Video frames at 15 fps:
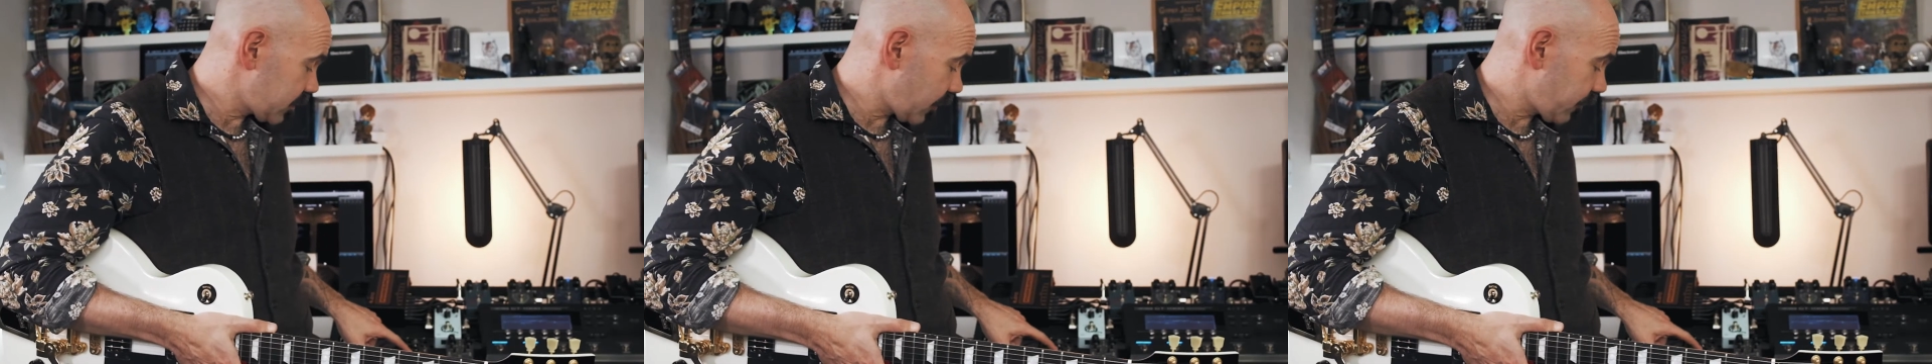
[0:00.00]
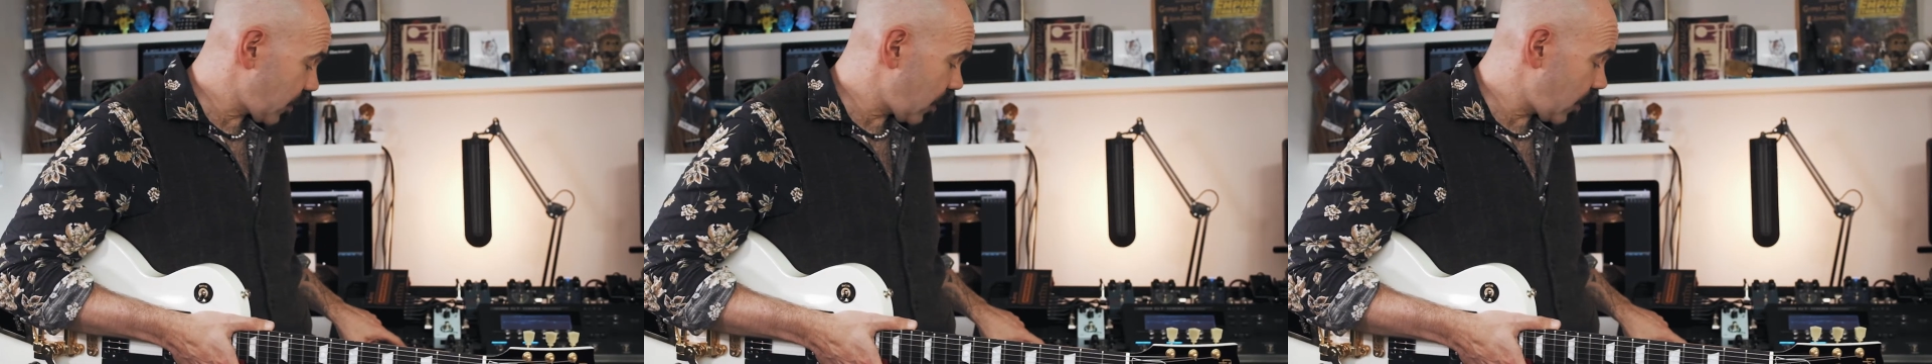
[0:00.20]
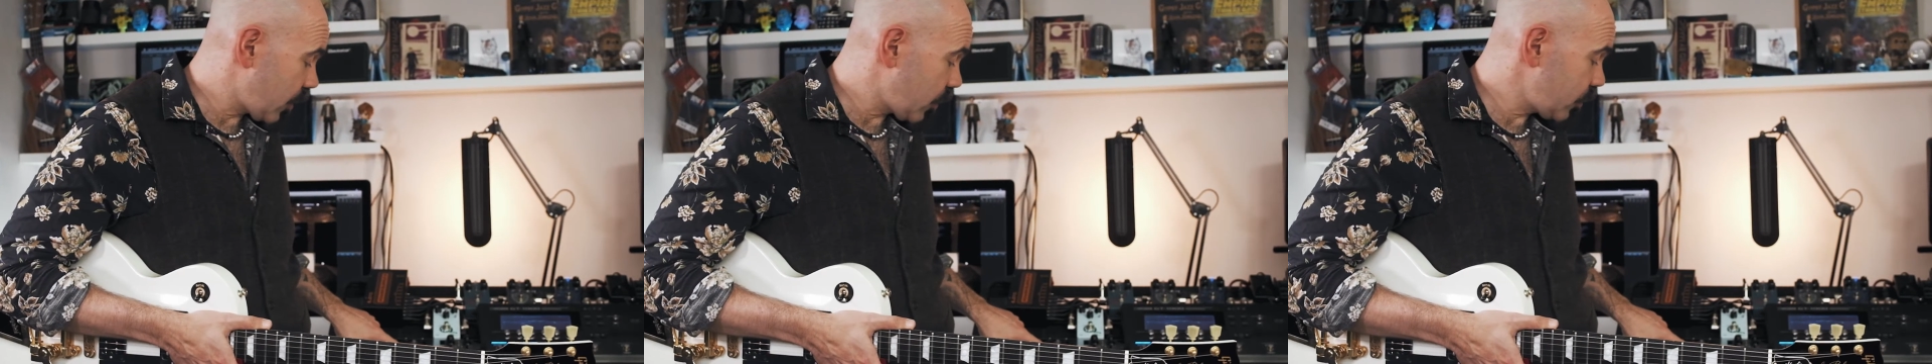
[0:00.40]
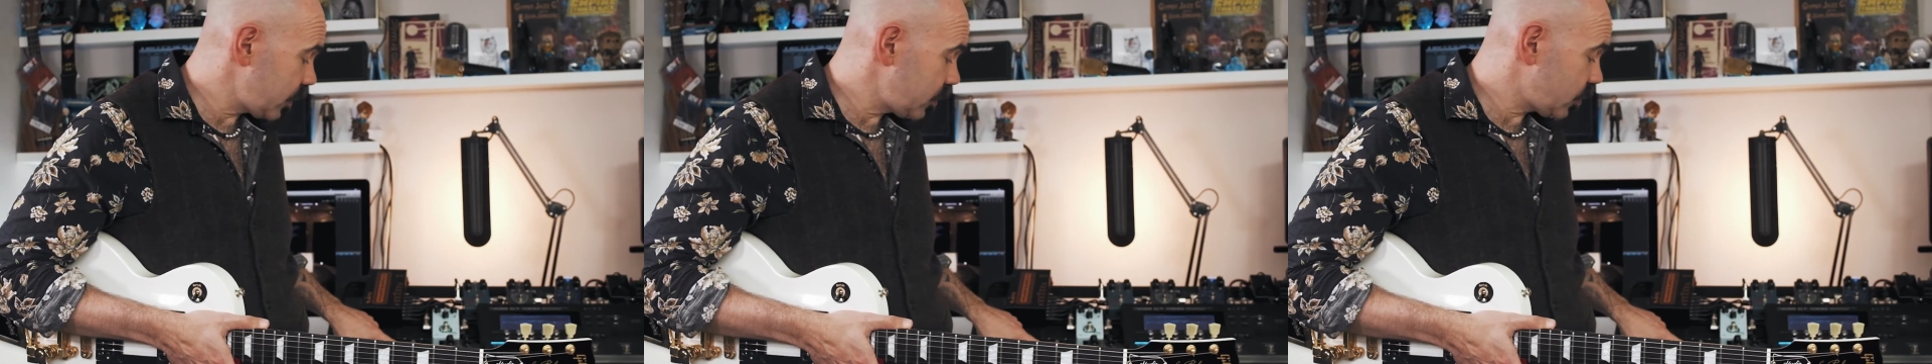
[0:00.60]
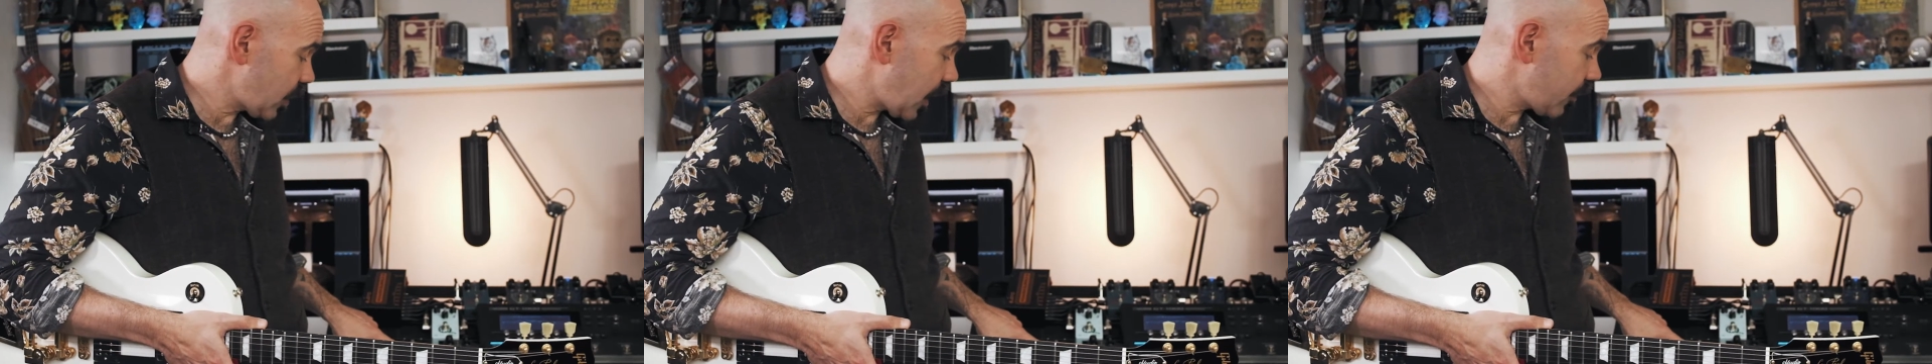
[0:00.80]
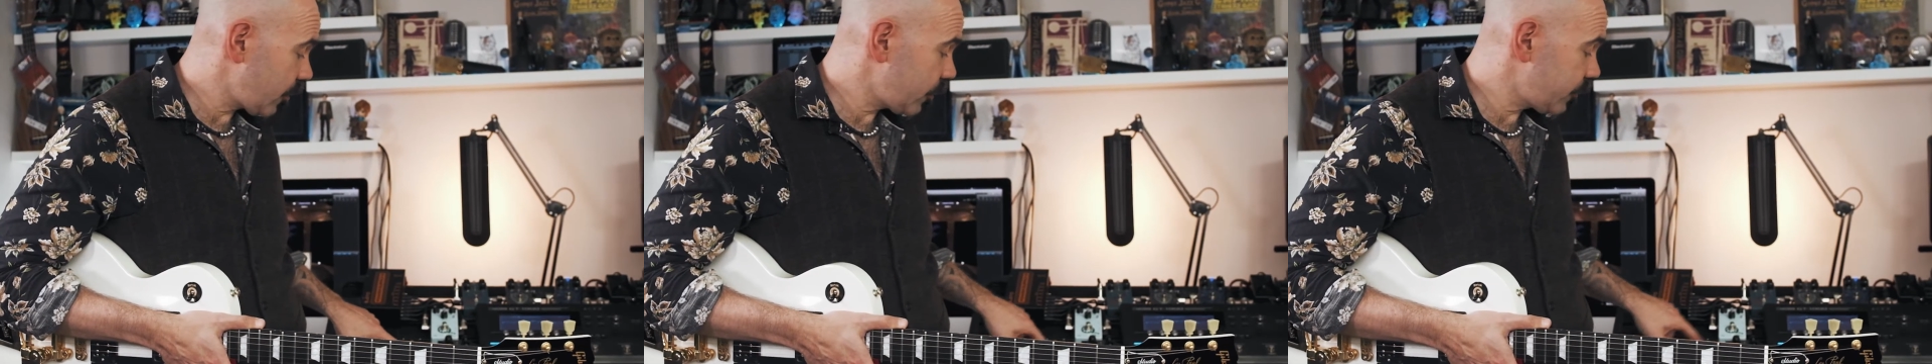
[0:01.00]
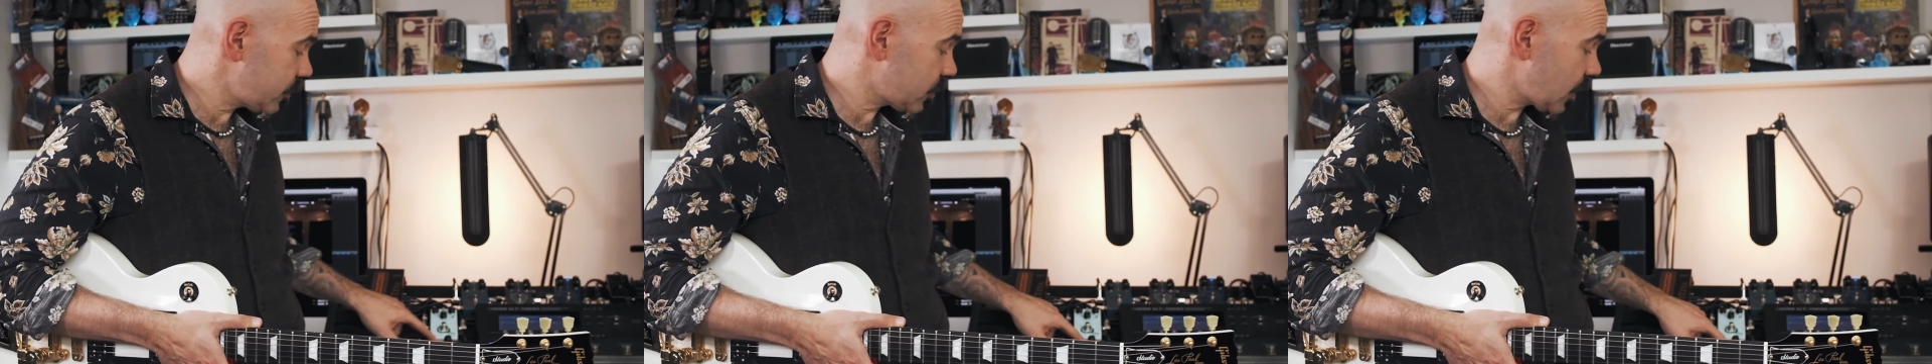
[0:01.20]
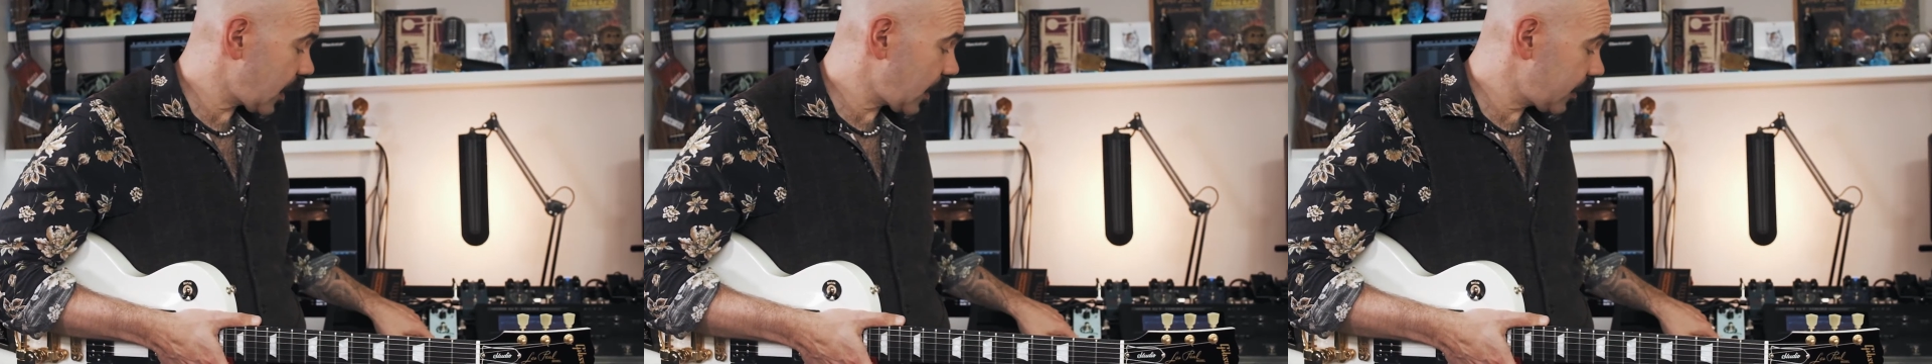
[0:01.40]
I've got a honey jar
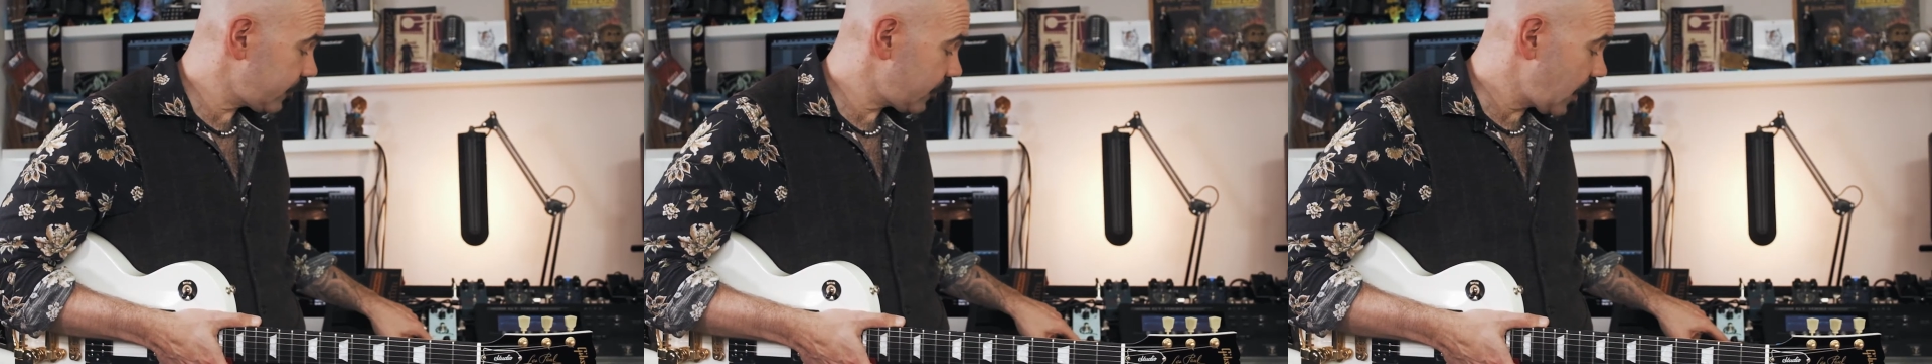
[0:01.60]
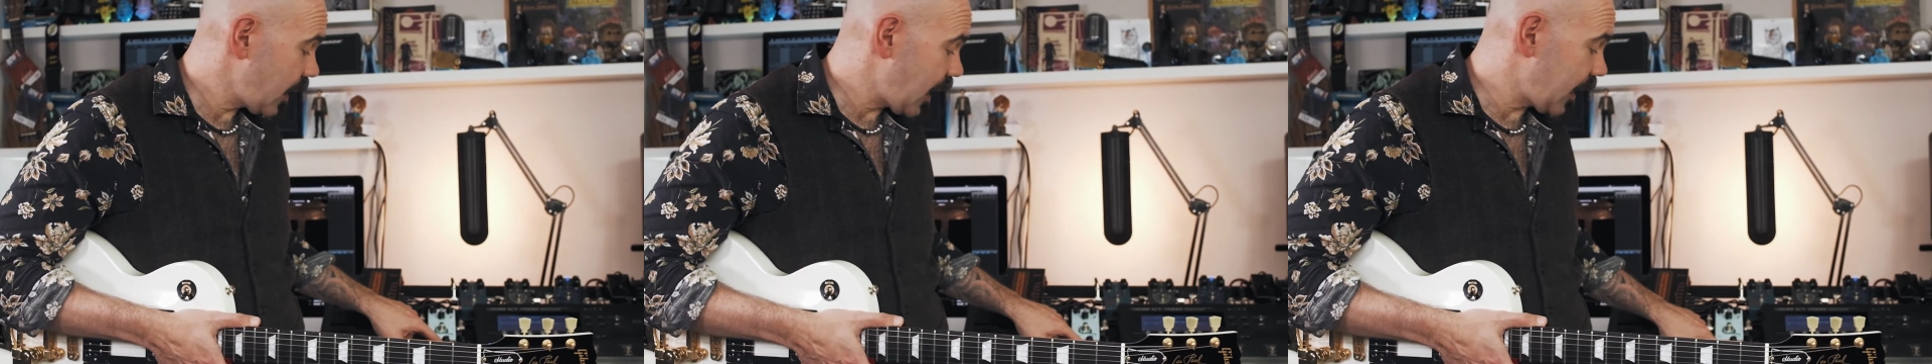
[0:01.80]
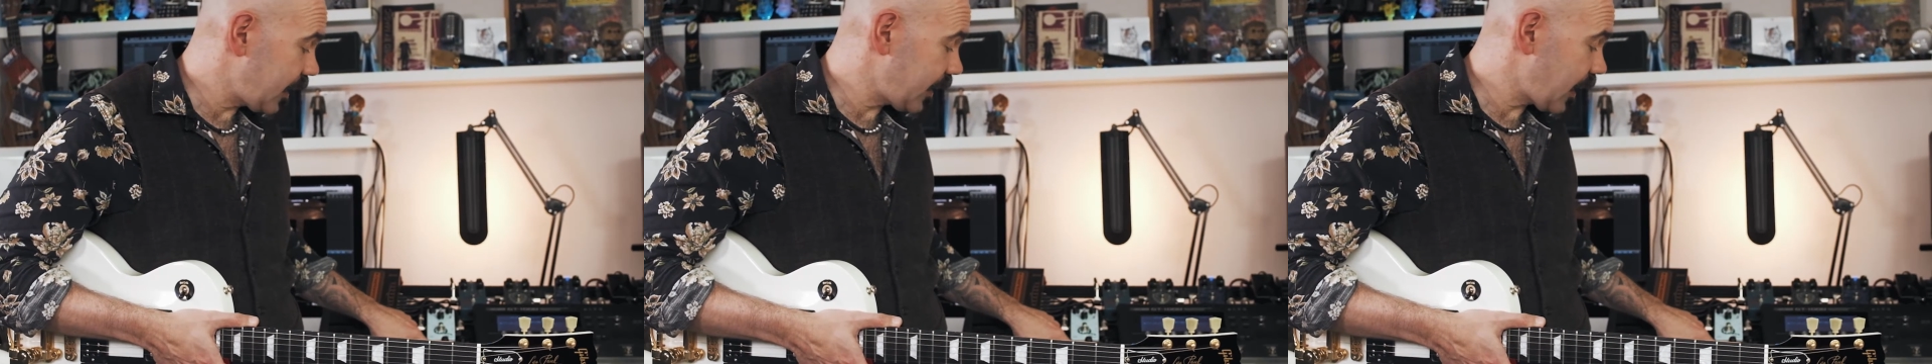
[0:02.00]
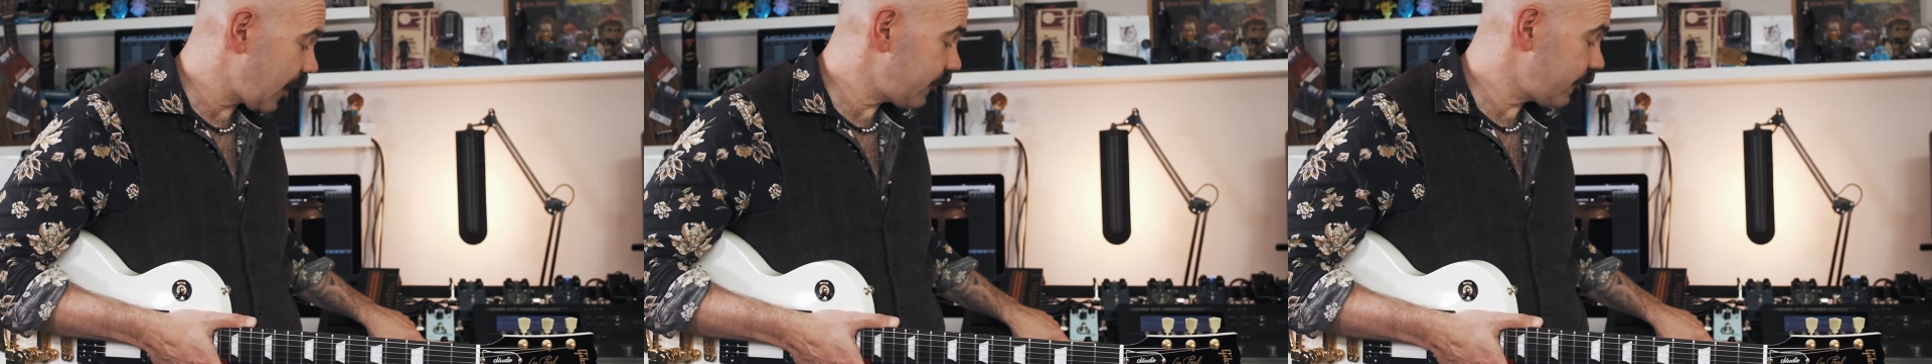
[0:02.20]
overdrive and an